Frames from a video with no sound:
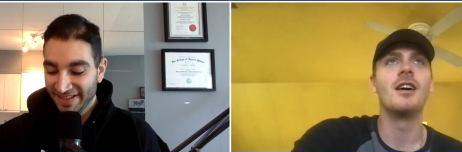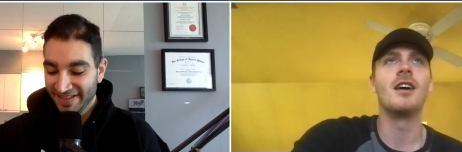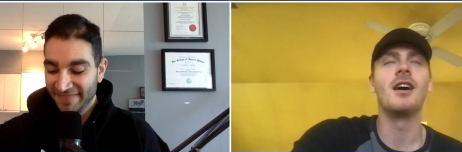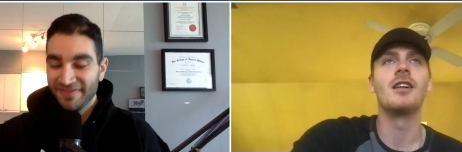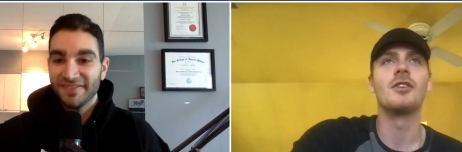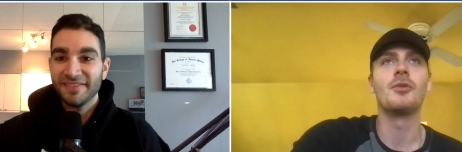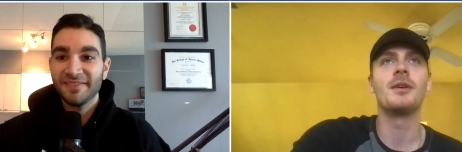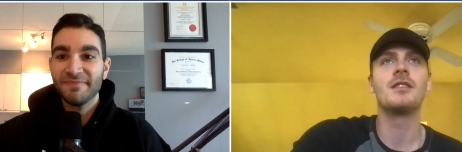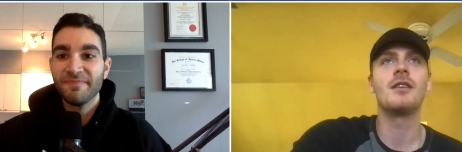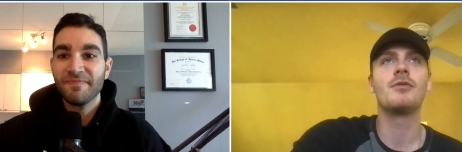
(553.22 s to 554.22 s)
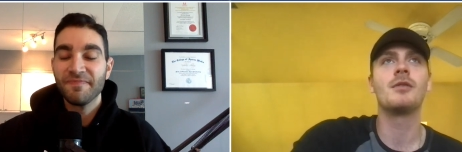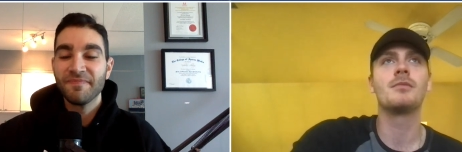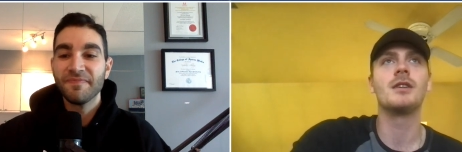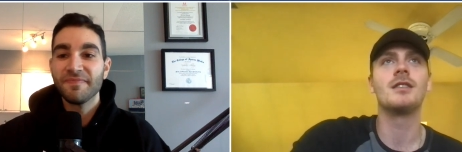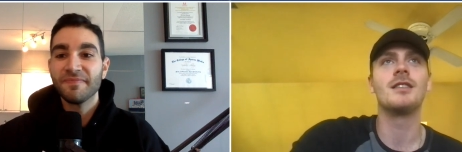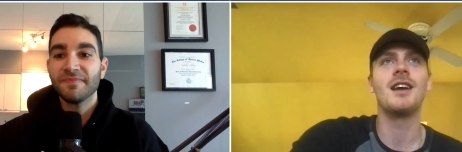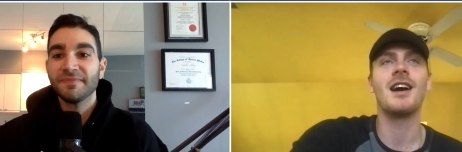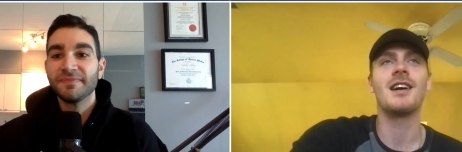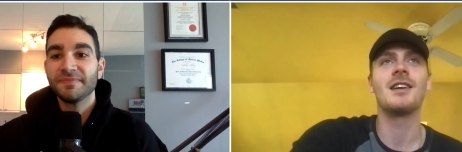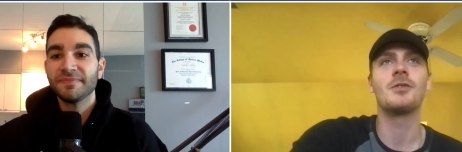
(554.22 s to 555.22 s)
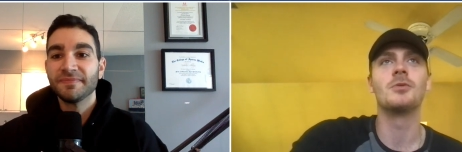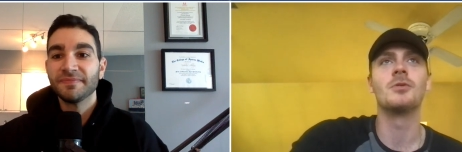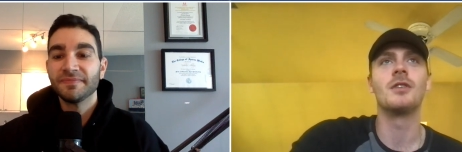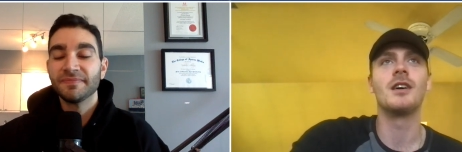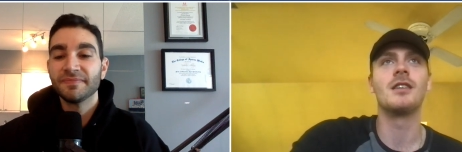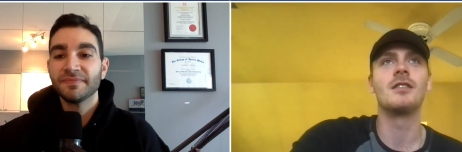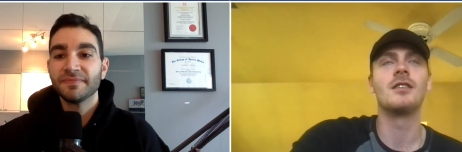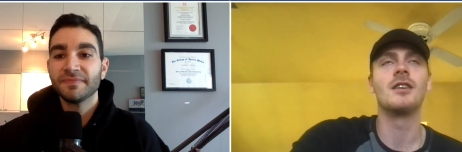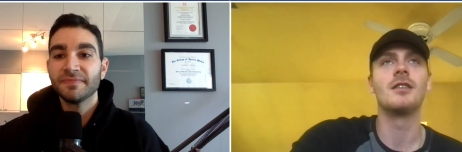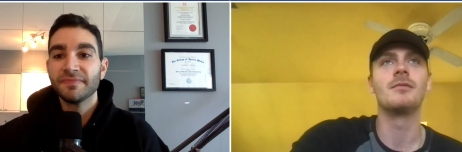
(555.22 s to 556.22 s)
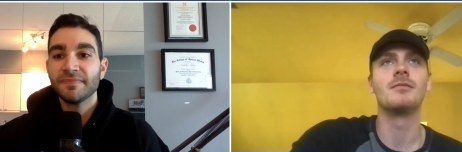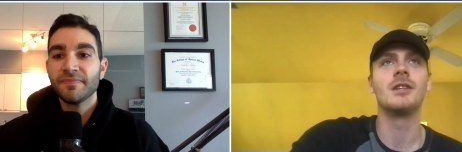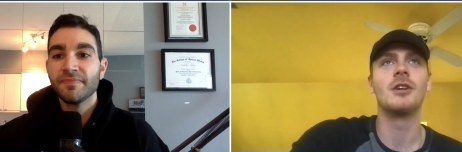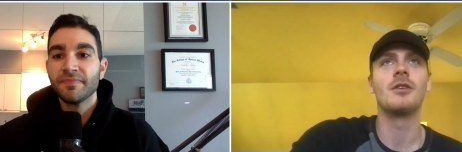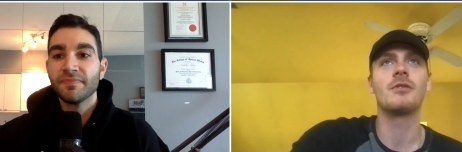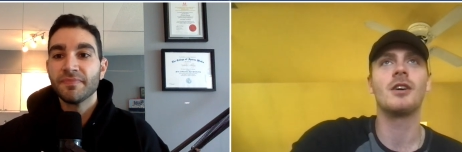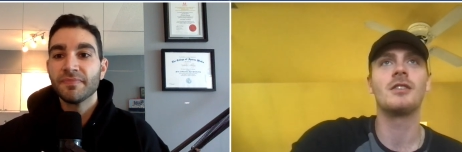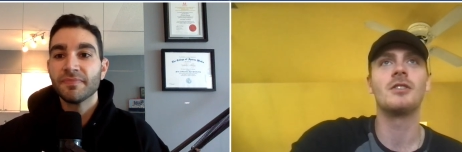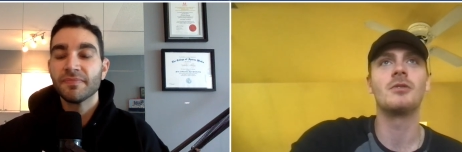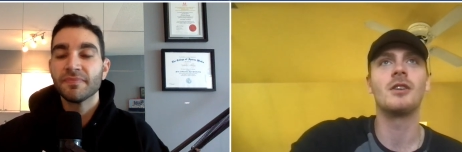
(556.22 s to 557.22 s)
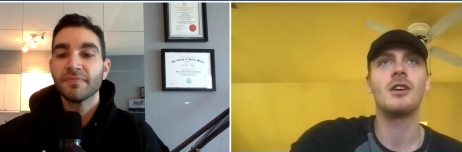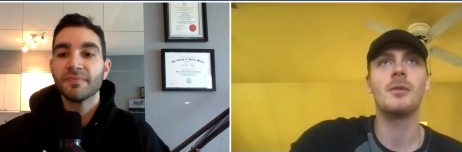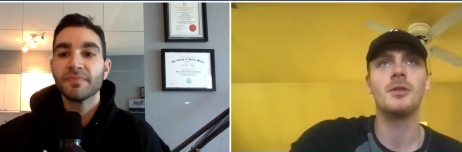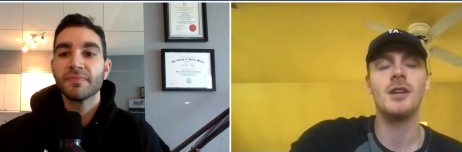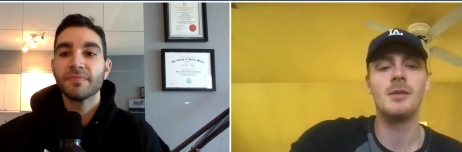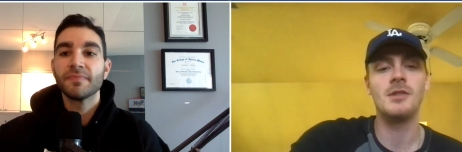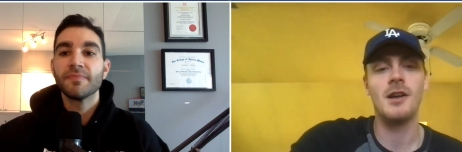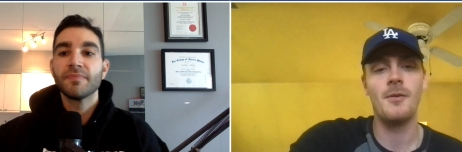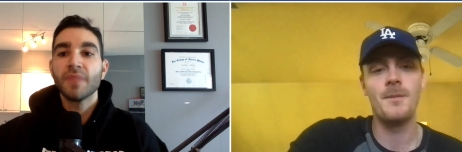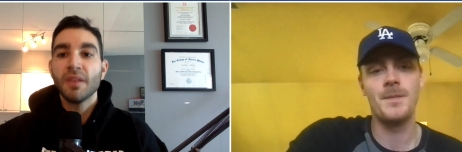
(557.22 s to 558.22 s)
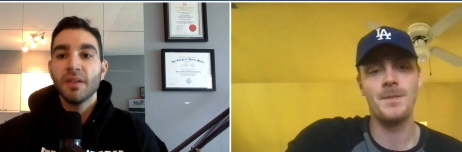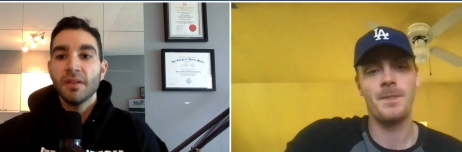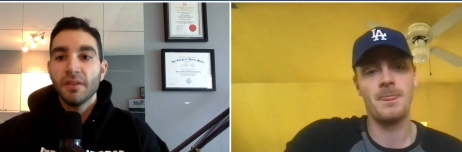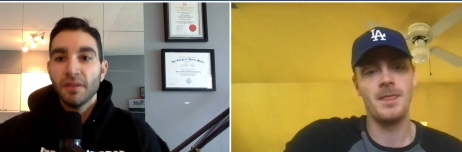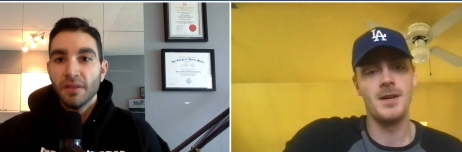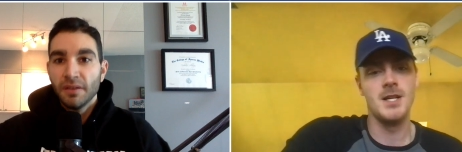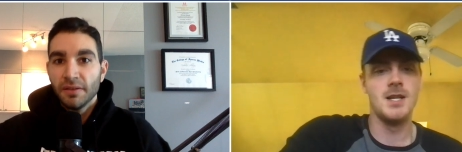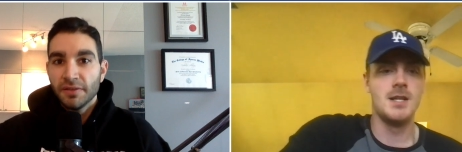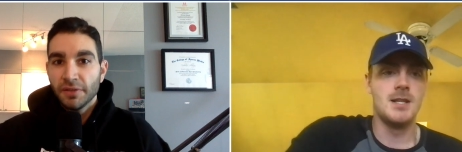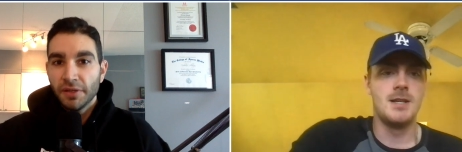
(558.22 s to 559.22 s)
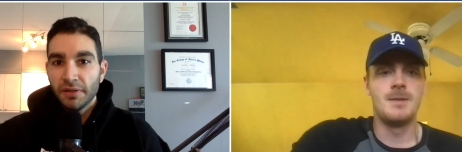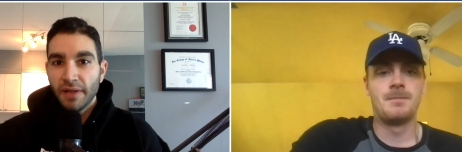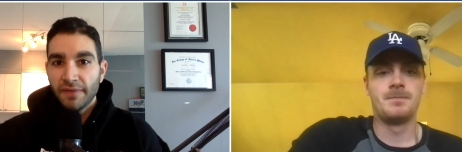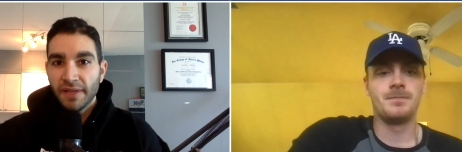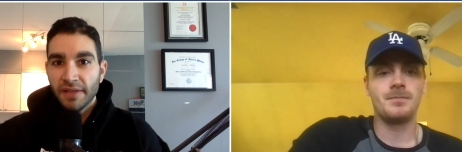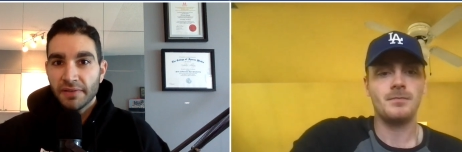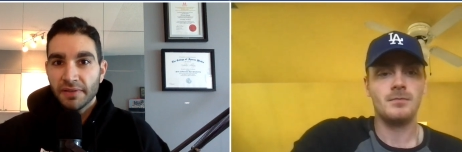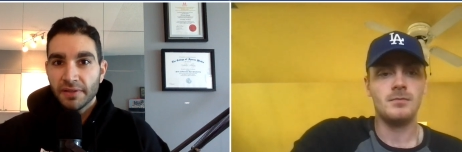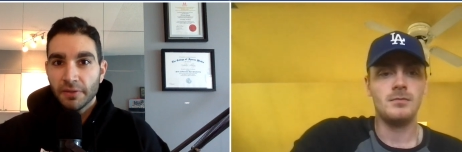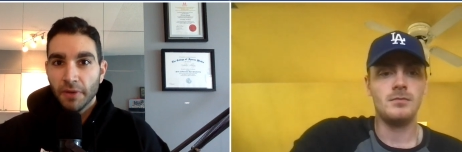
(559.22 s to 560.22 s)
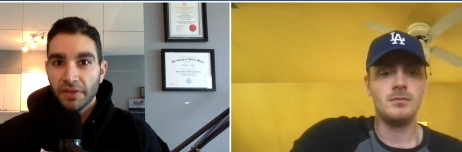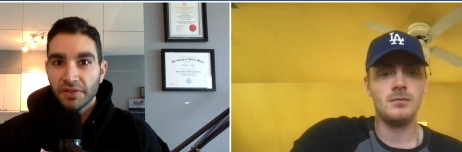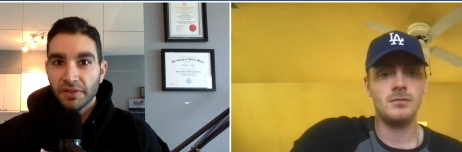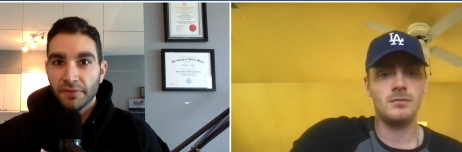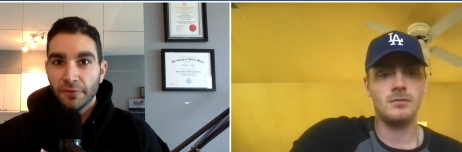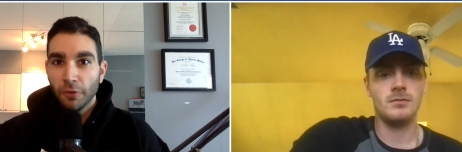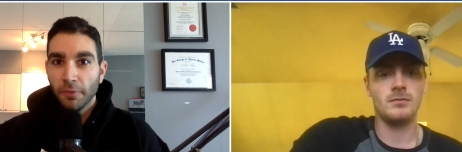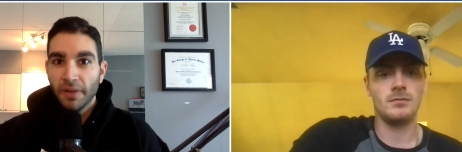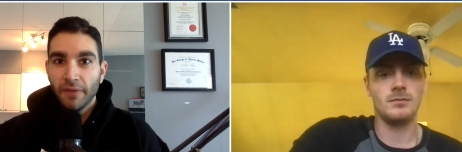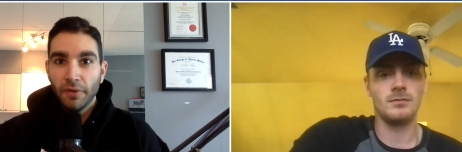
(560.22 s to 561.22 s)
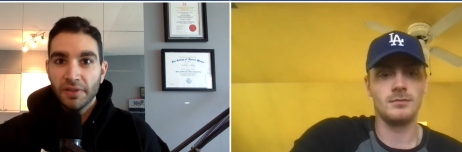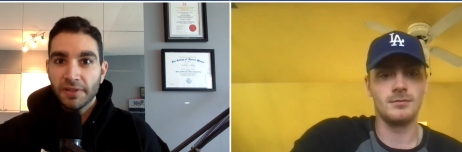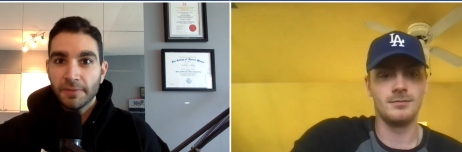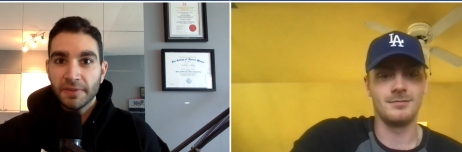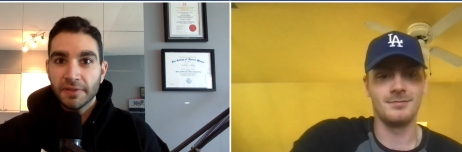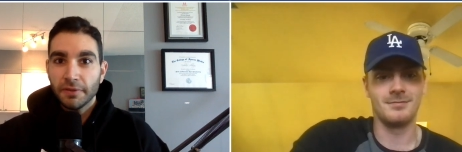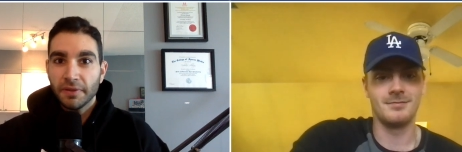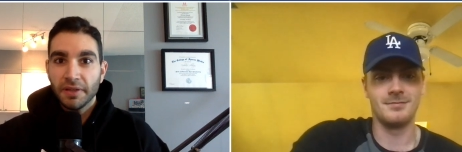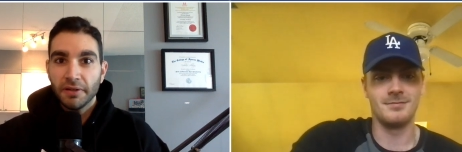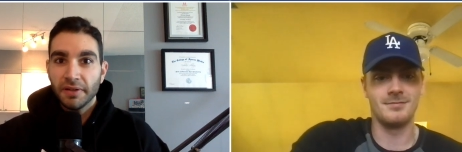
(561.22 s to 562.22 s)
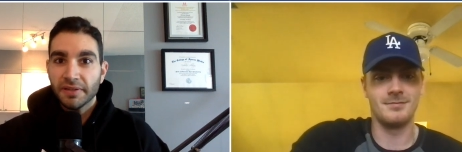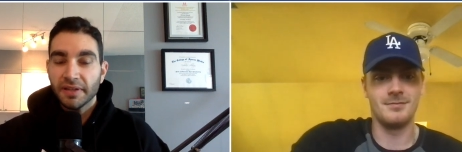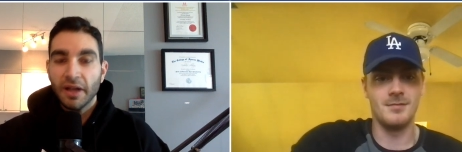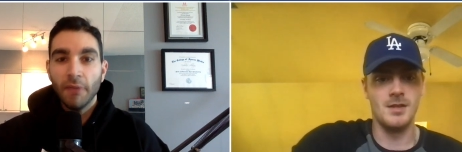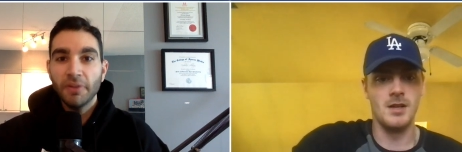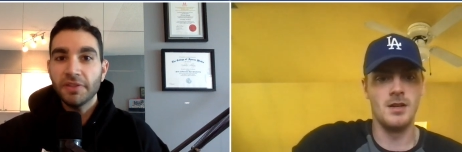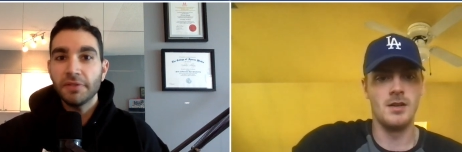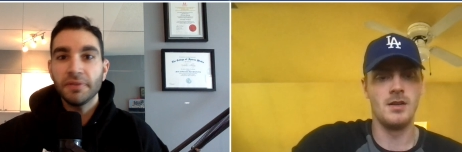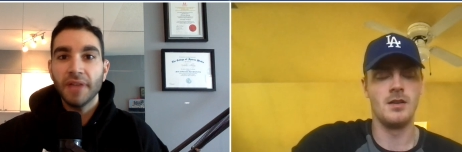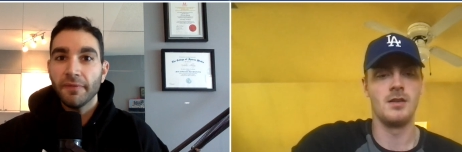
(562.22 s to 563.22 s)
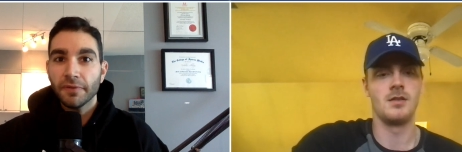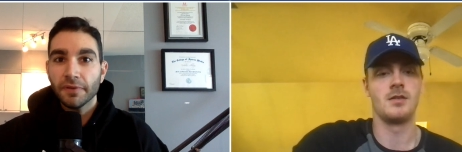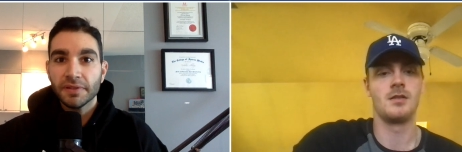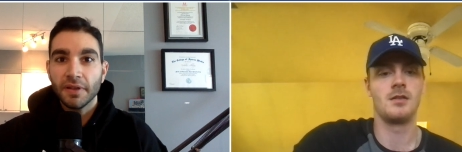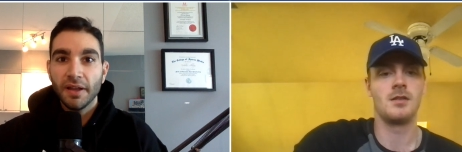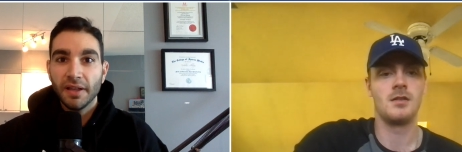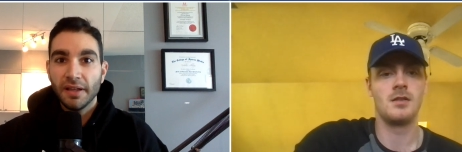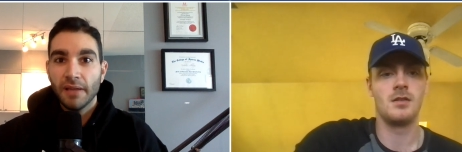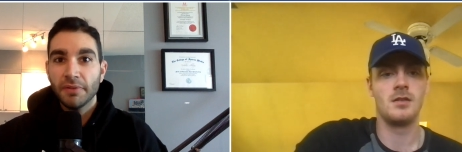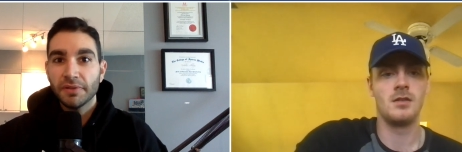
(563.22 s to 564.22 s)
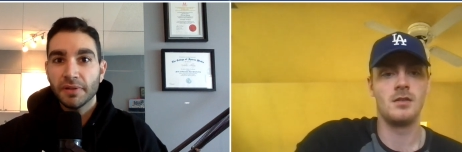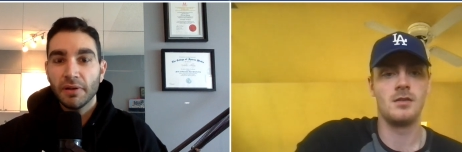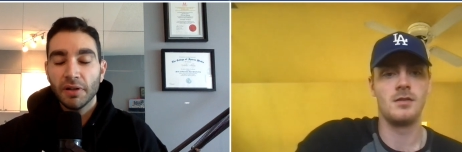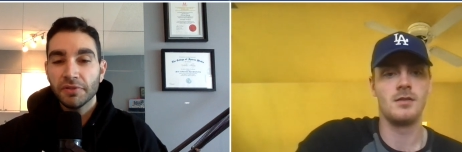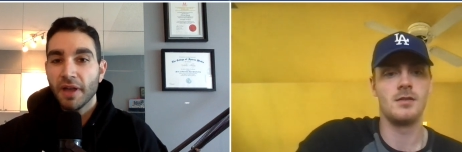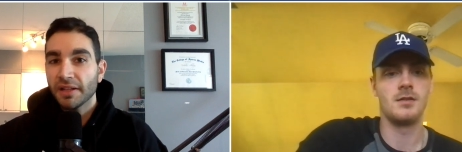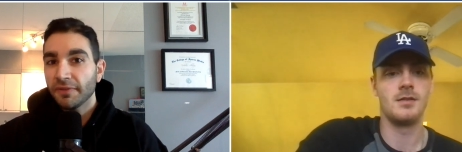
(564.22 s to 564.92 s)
Speaker 1: Uh, a little bit different, but yeah, kind of cool that um, you know I've got to do it a couple times now.
Speaker 2: So you don't have to answer this question in full, but I've always just been so curious. Like, how much do you get for signing an amateur contract?